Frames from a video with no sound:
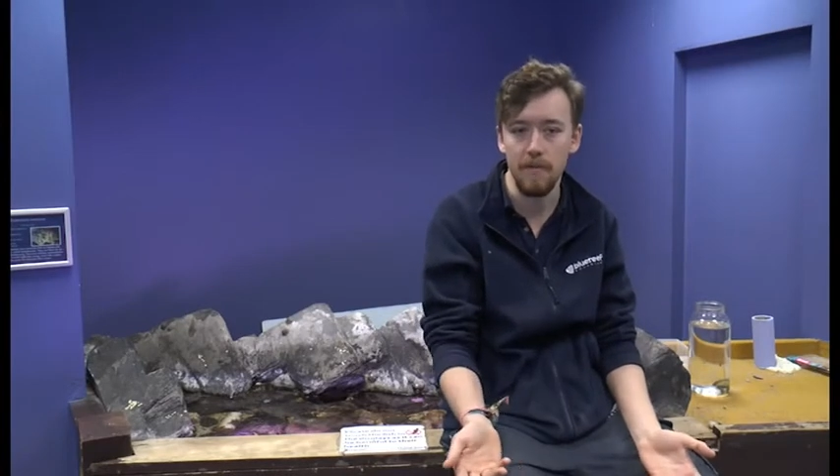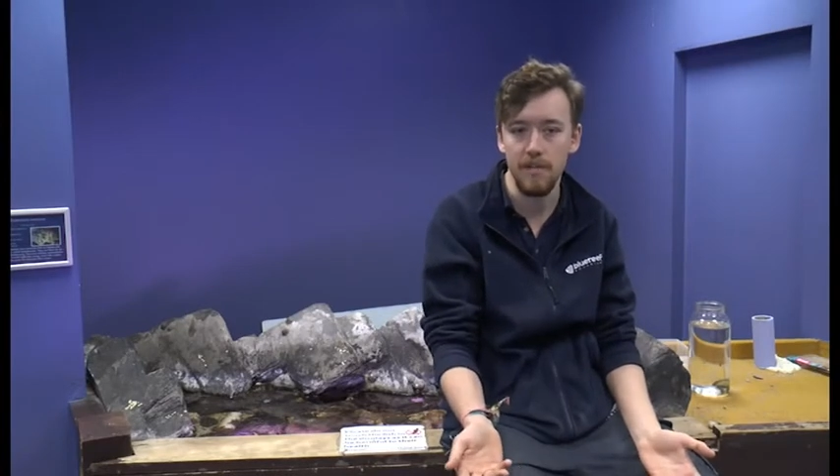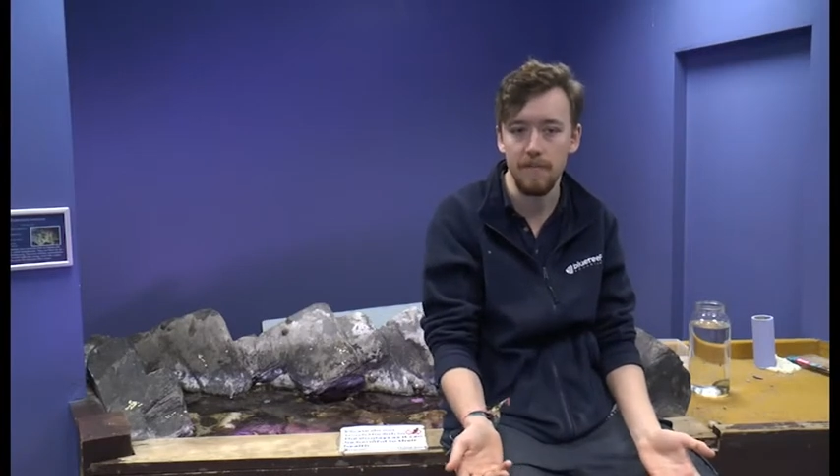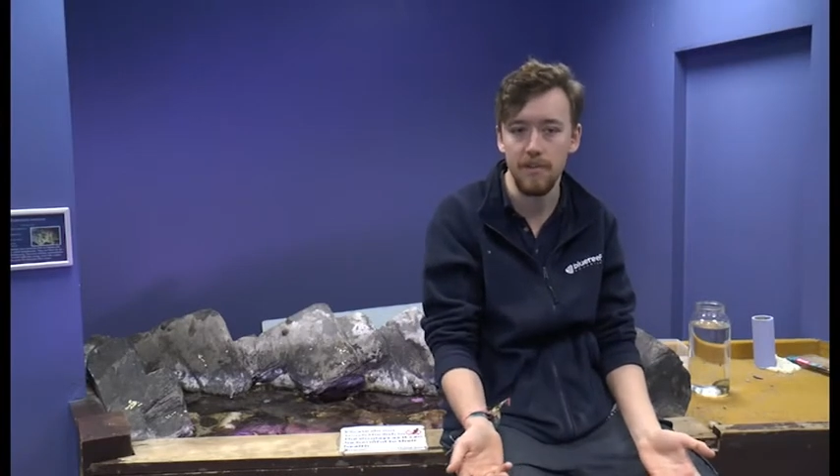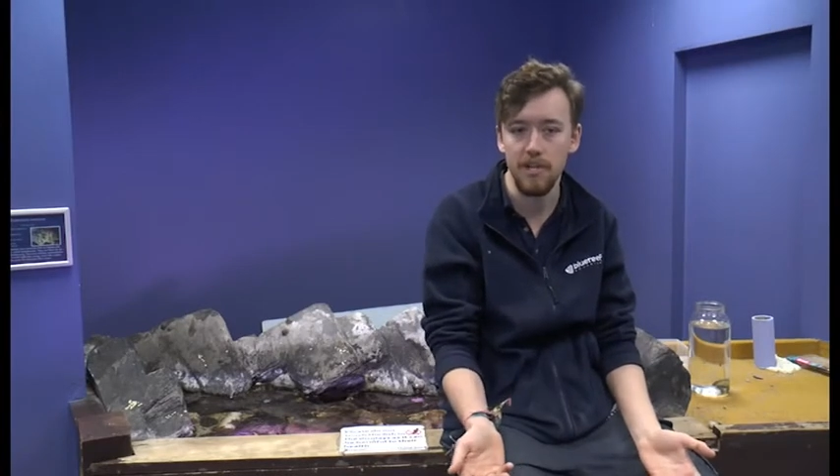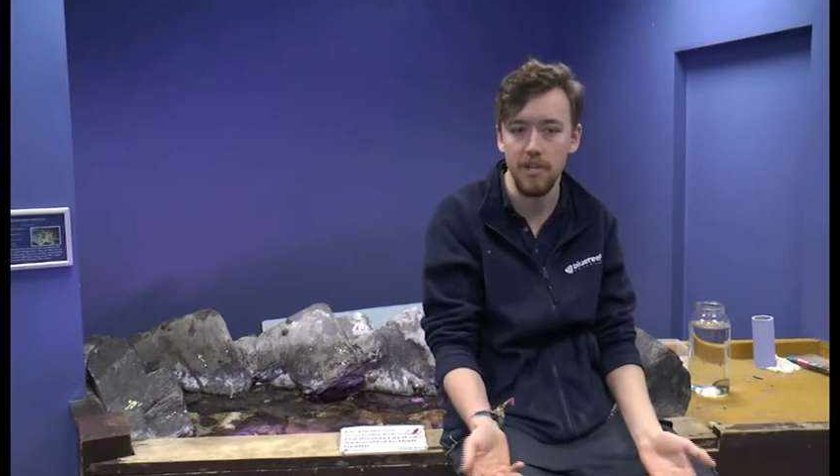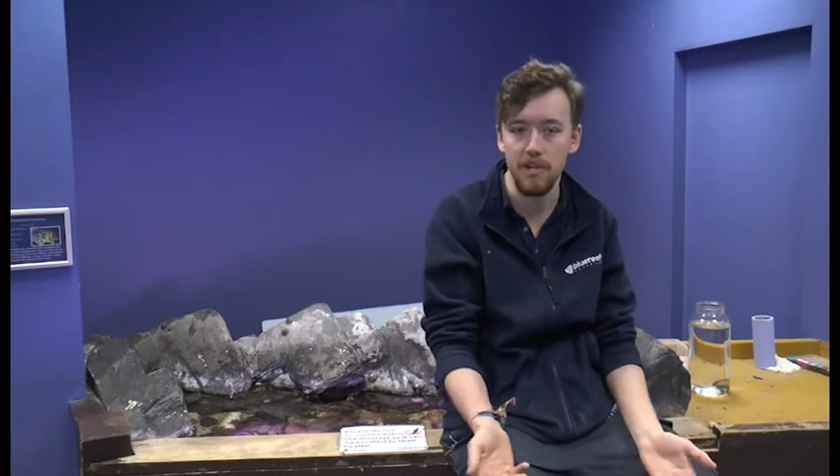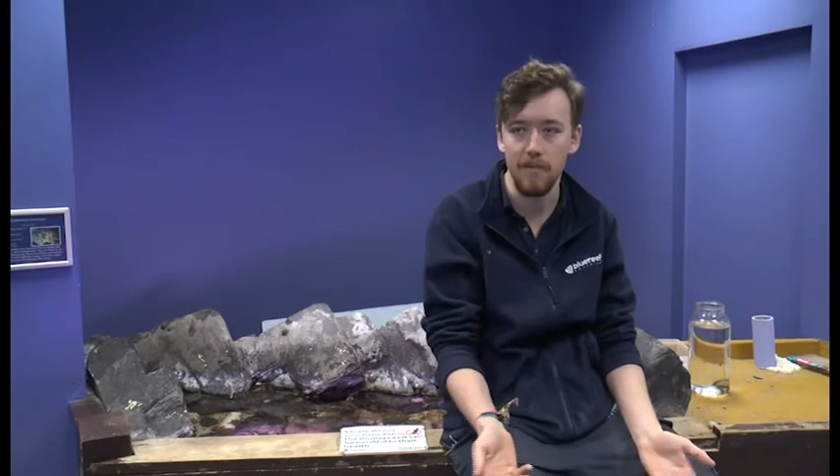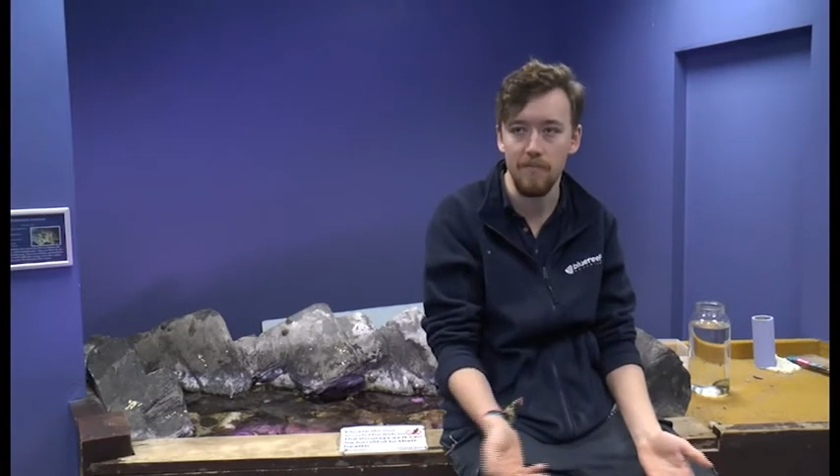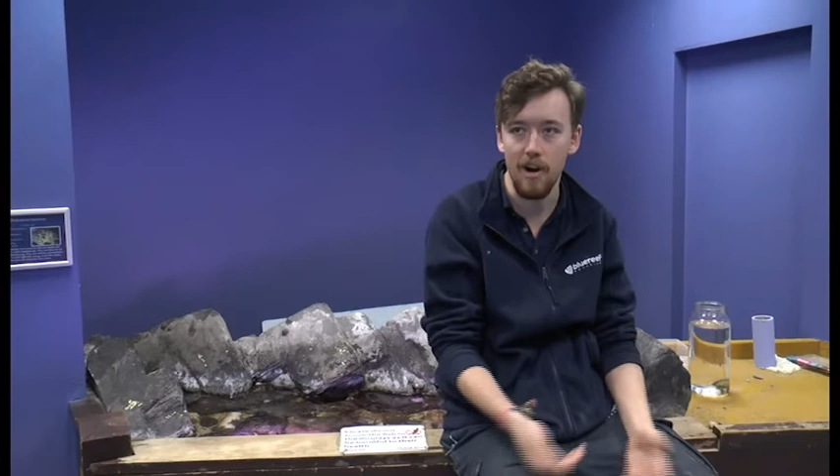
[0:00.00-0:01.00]
Obviously, if it's in a
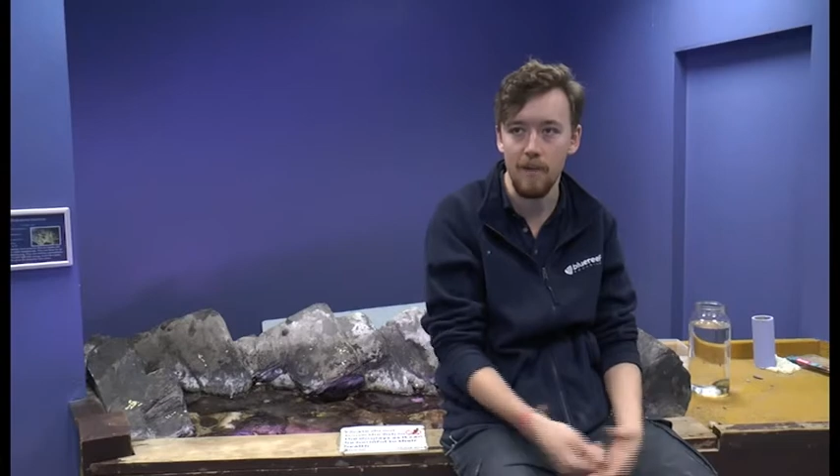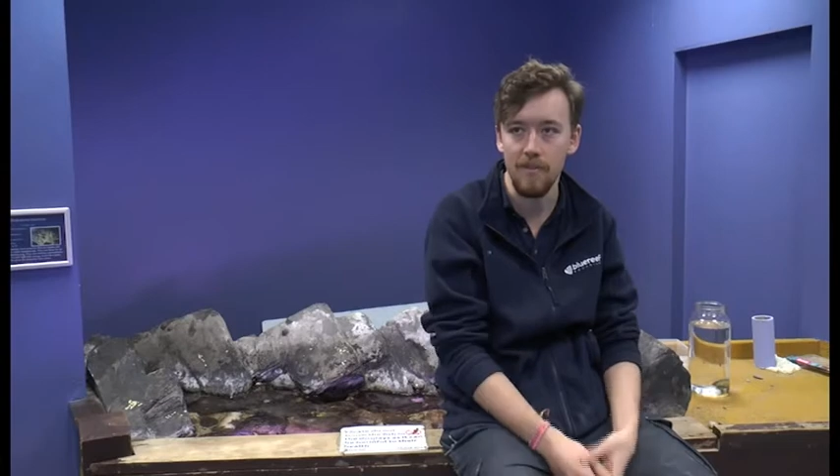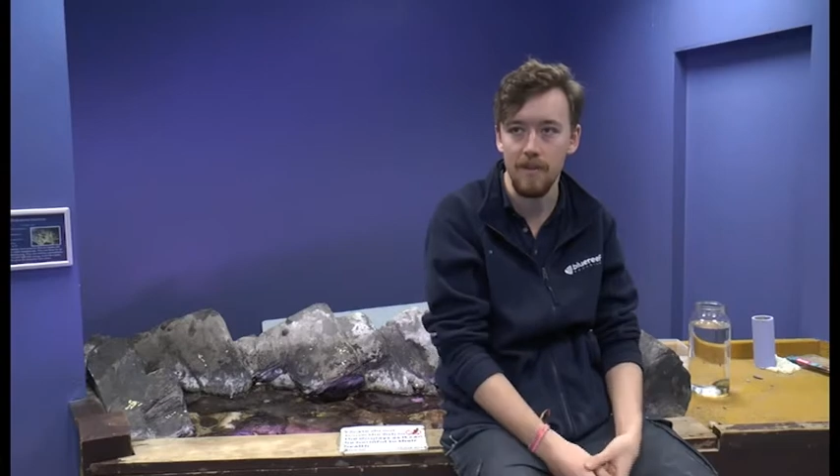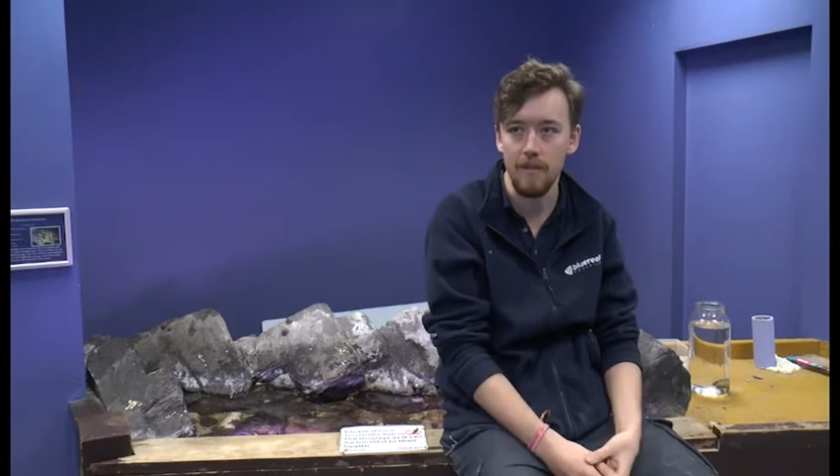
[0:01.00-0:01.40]
good environment,